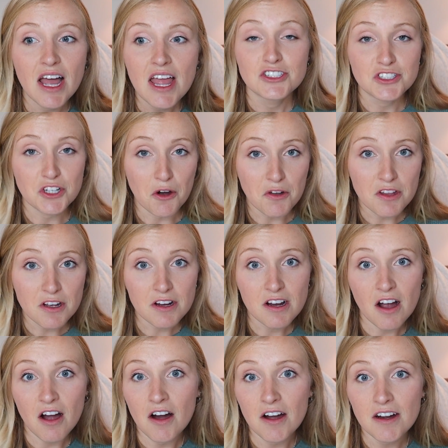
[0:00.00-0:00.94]
show their
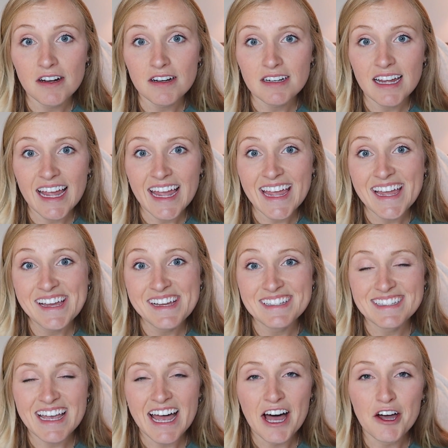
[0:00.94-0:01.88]
card
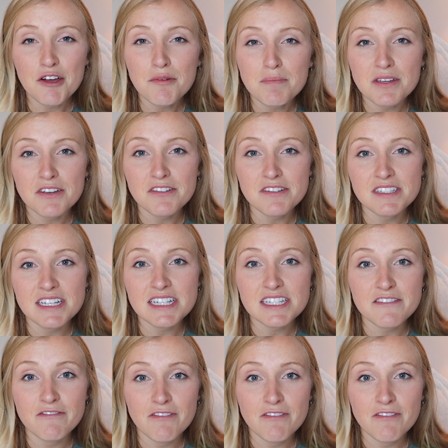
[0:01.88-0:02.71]
and help use this